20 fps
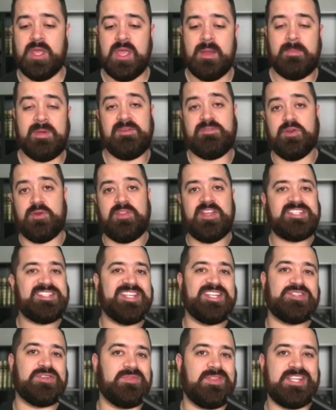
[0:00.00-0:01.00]
But if you're this,
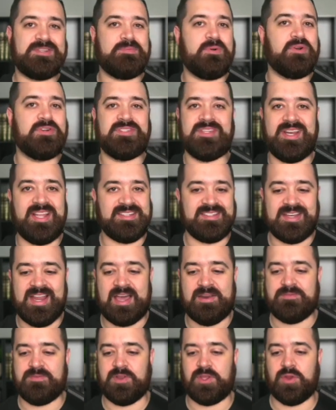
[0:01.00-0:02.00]
or this person, it's
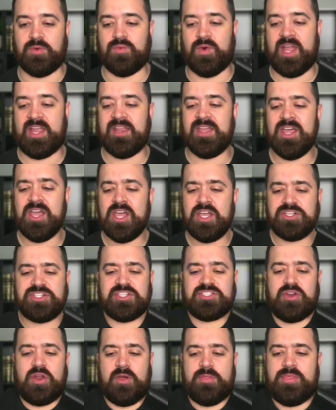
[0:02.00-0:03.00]
not for you, right?
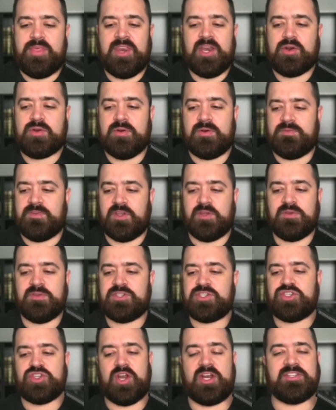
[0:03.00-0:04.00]
Just authentic reviews,
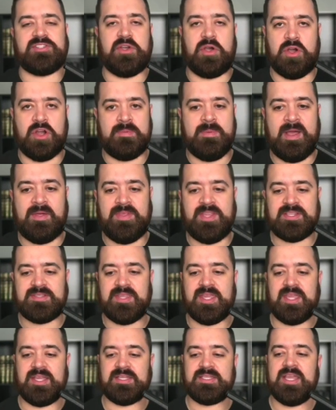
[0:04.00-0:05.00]
try to talk about these
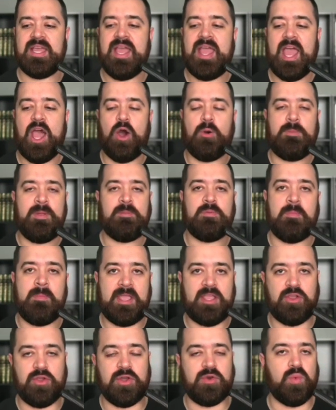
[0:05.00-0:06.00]
things, help people
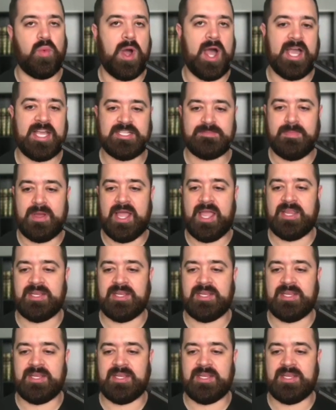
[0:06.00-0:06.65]
make good, wise buying